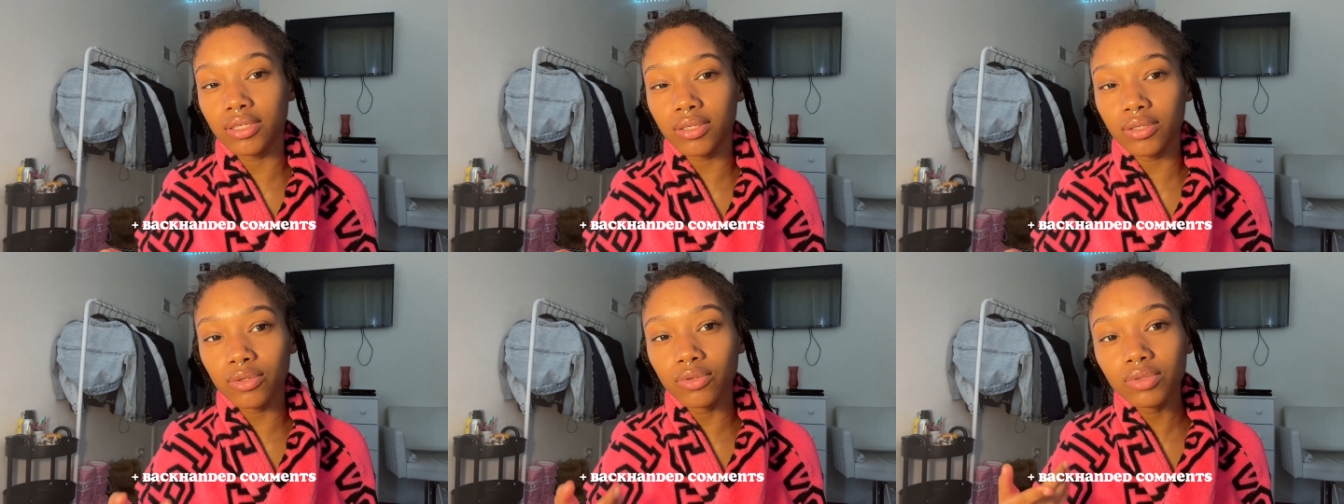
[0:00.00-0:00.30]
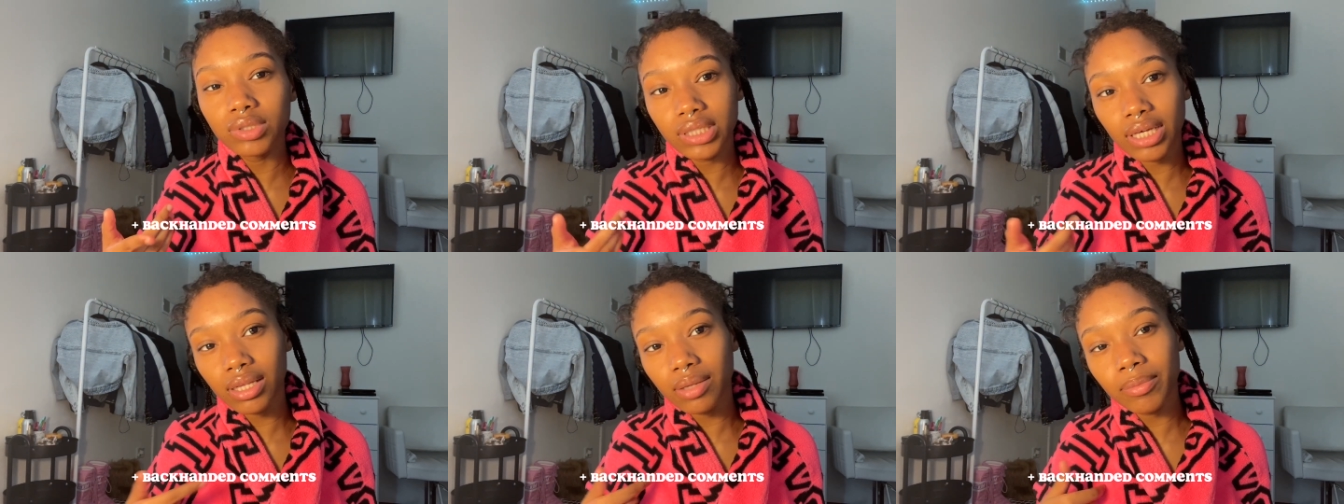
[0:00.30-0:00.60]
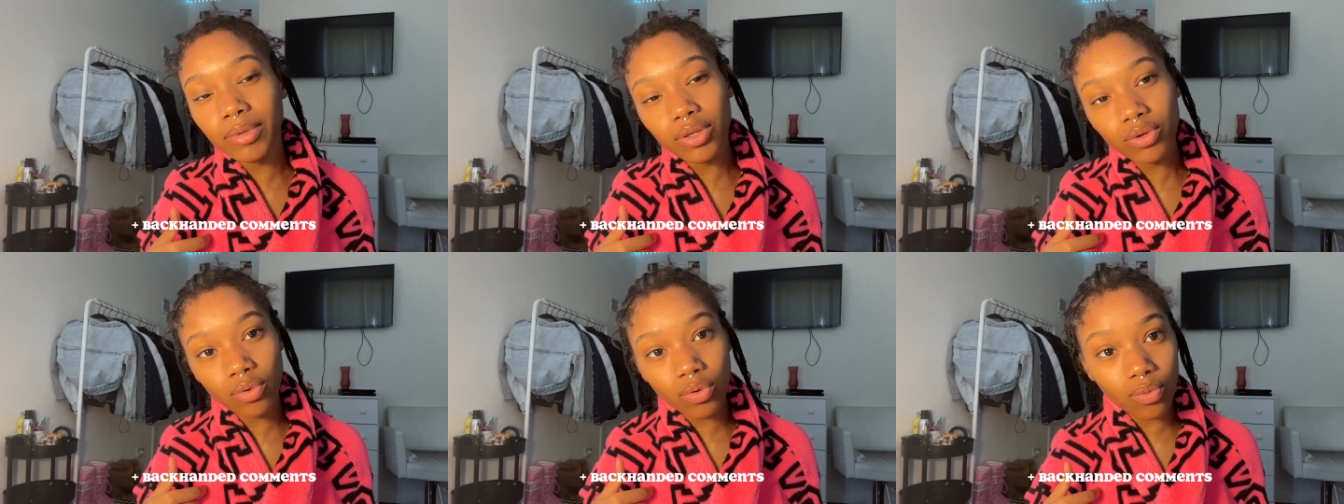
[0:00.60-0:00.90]
you telling
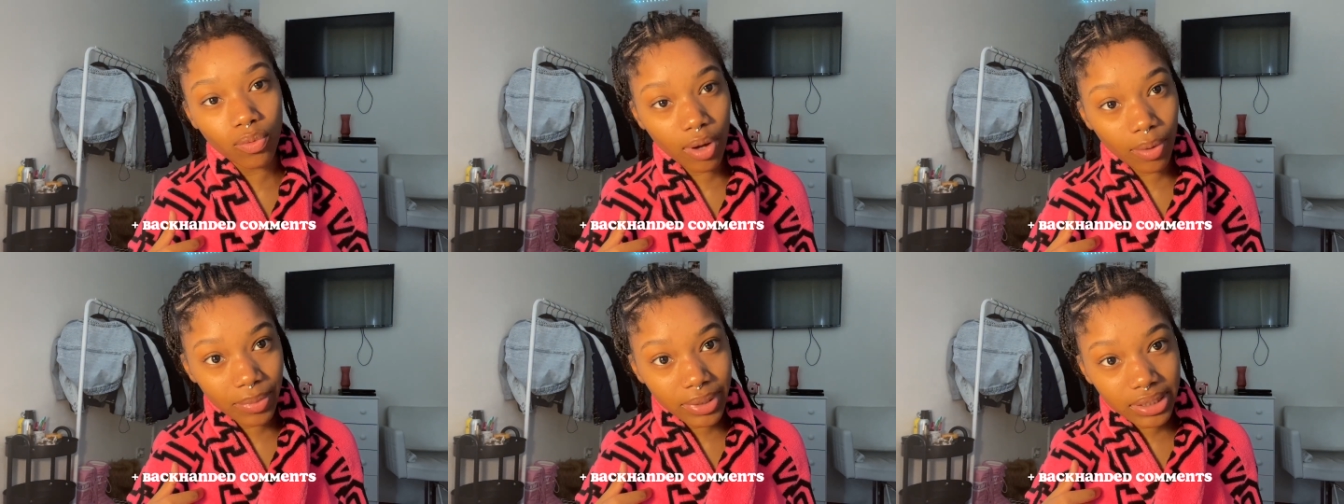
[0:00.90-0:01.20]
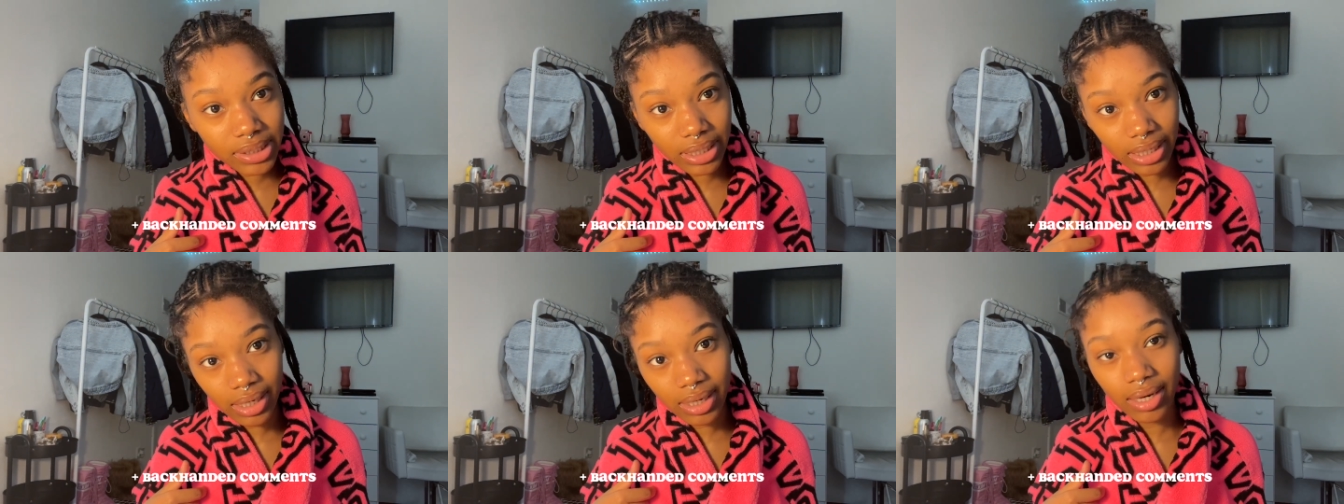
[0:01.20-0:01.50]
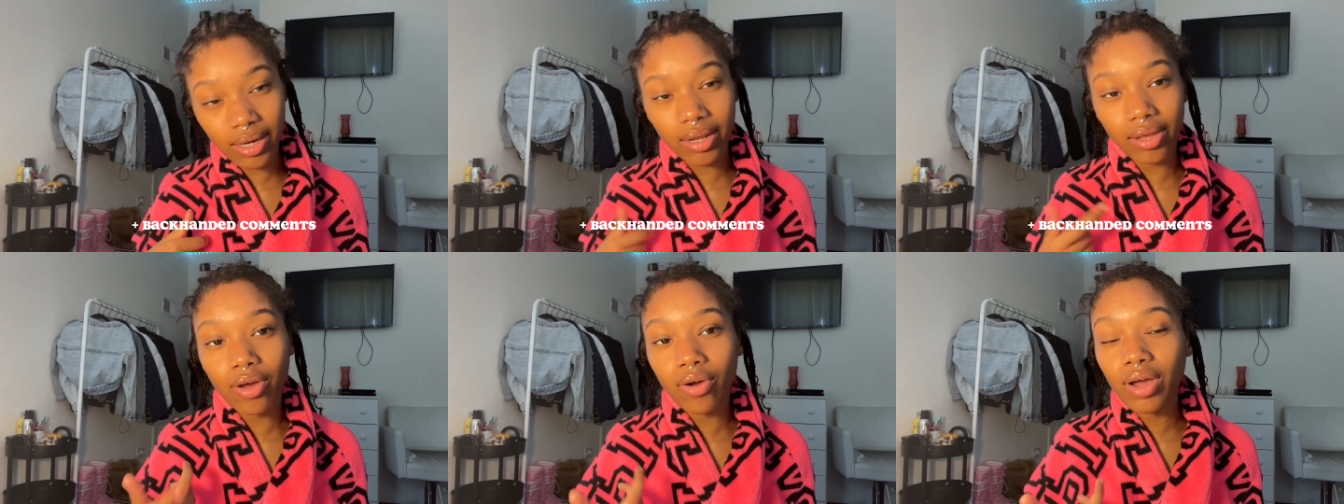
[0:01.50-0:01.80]
me you want me saying
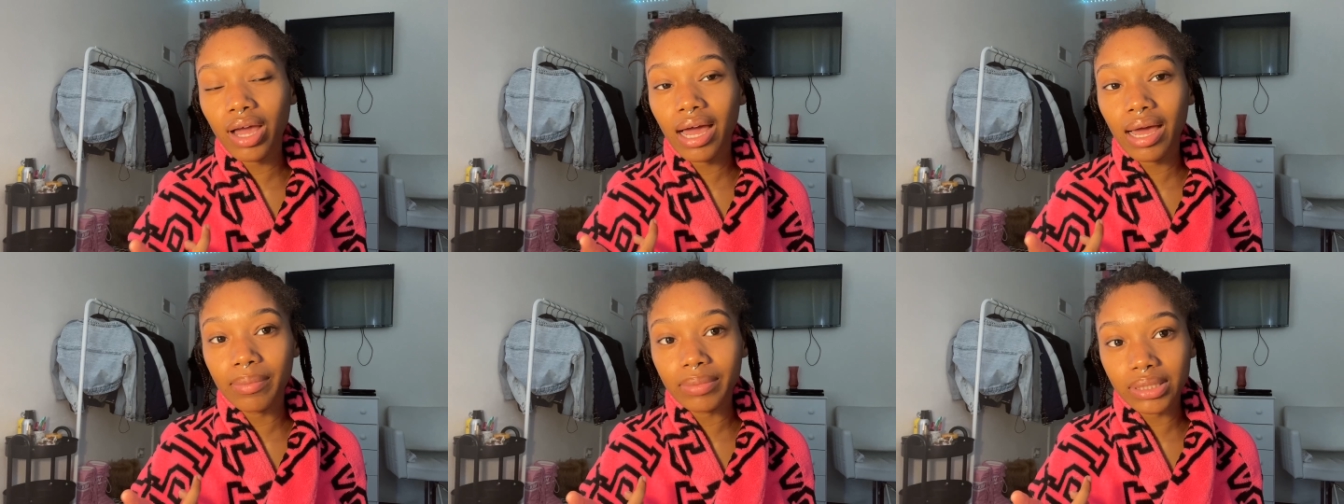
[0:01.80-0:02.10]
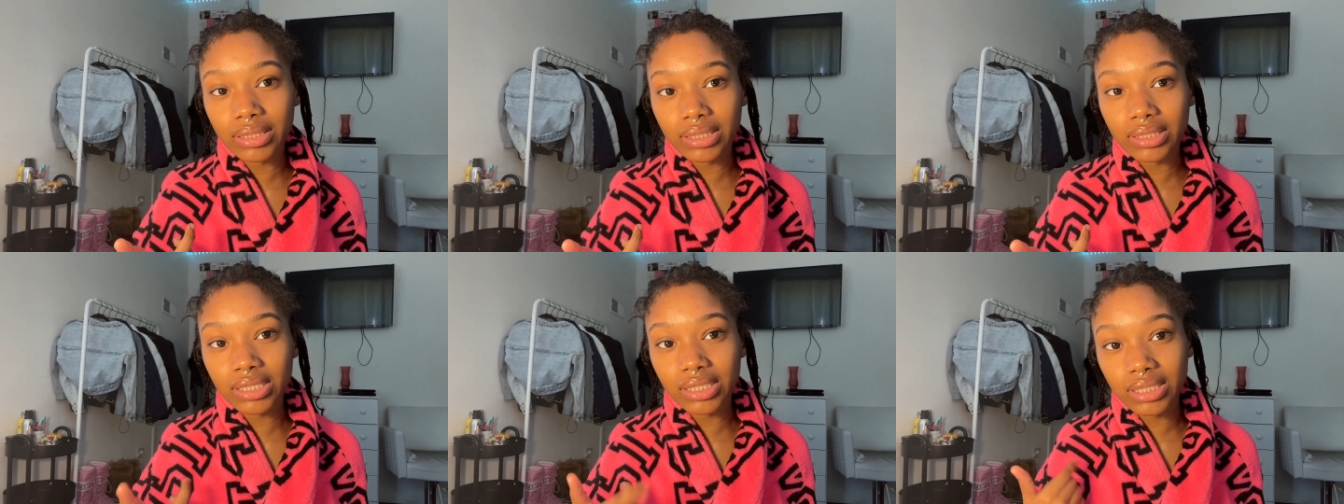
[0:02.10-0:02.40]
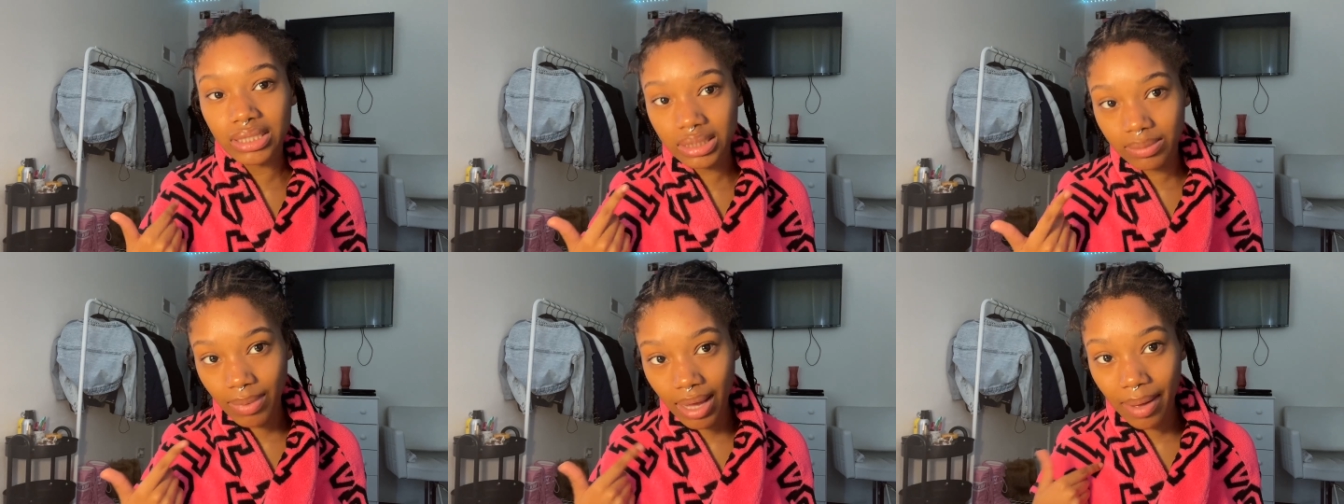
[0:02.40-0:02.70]
it in your comments because
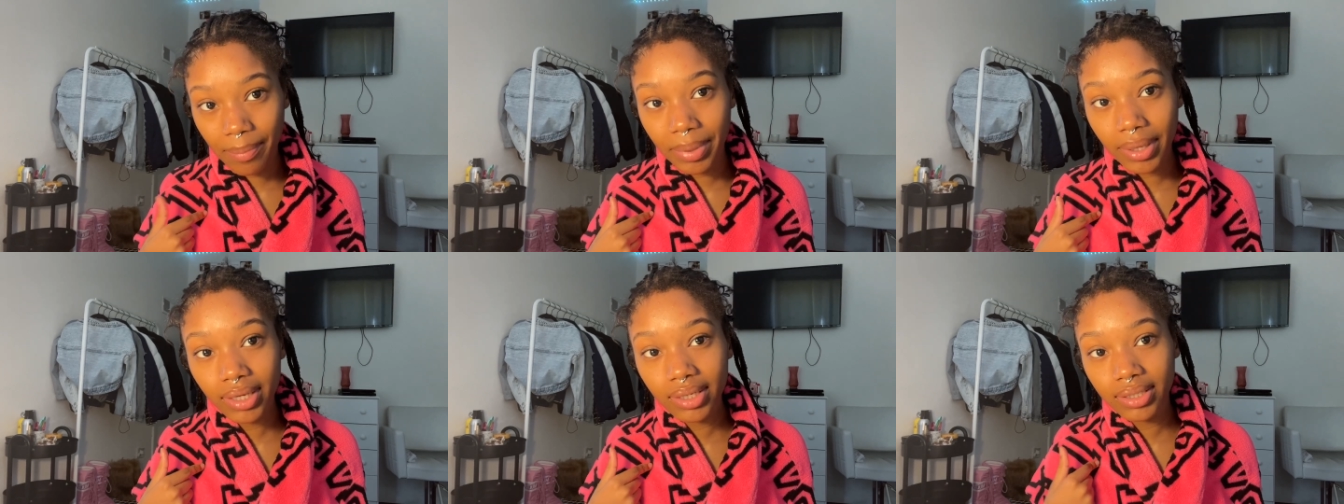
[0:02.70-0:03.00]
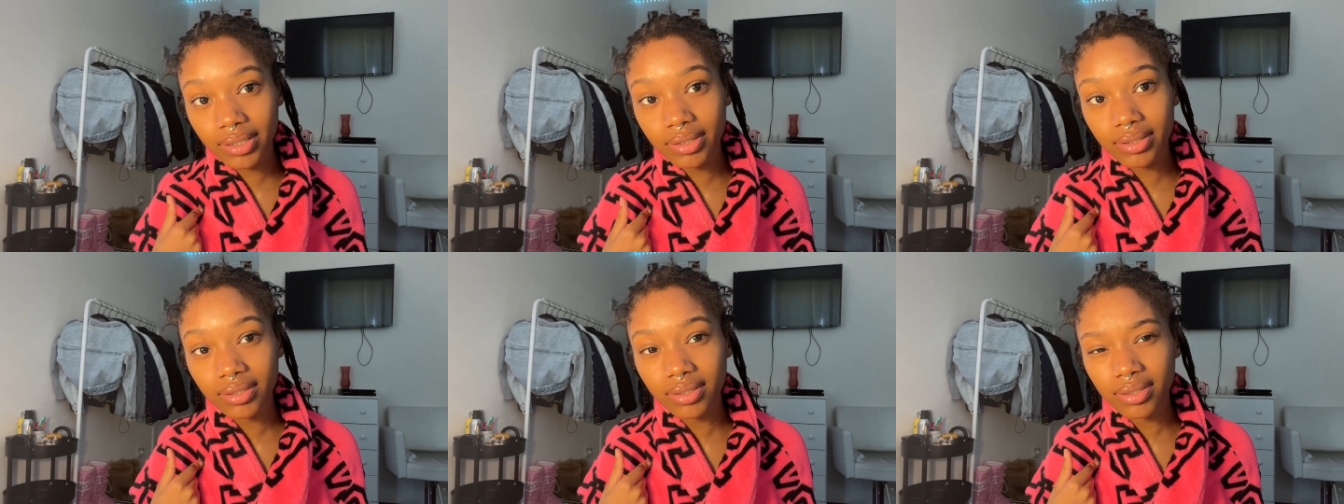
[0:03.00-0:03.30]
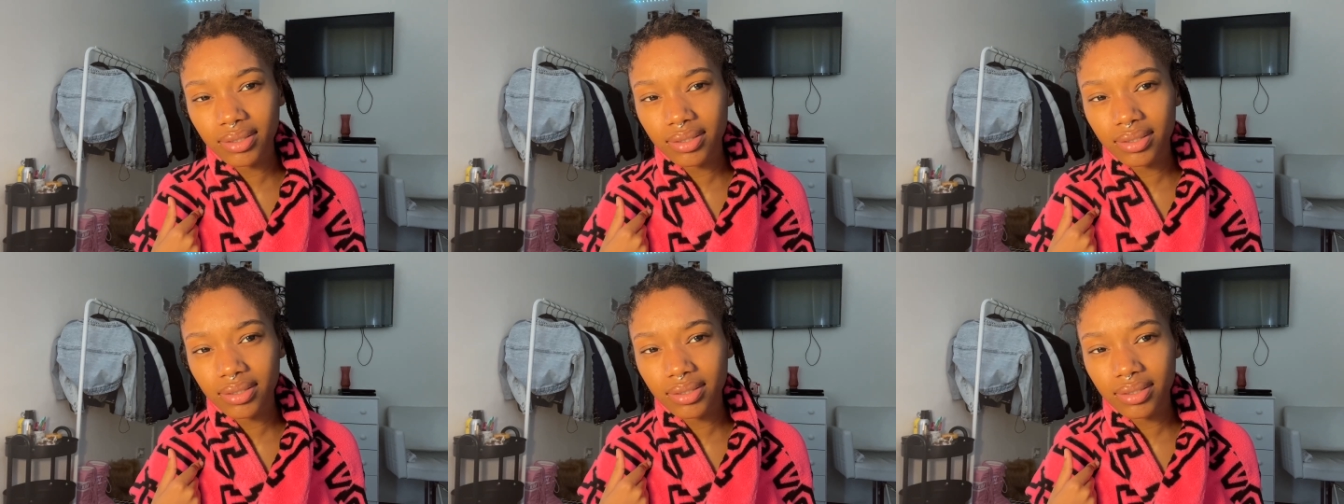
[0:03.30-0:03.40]
it's my opinion.